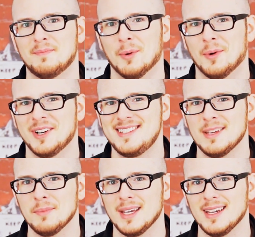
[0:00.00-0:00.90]
But what does
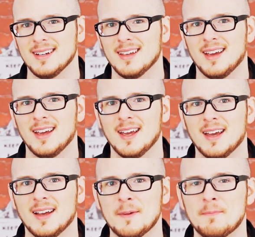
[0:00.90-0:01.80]
that mean?
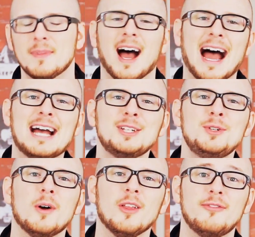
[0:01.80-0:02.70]
I asked
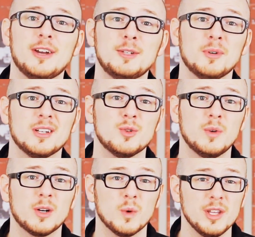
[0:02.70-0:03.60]
you all on Facebook and
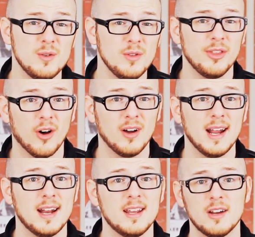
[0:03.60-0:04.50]
Twitter what you
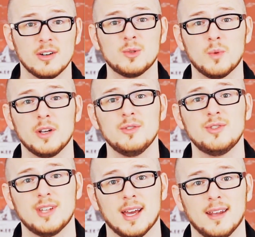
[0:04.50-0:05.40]
thought, and here is what you
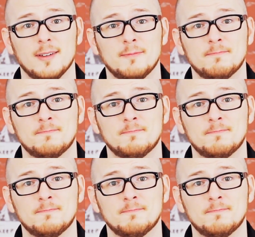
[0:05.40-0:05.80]
said.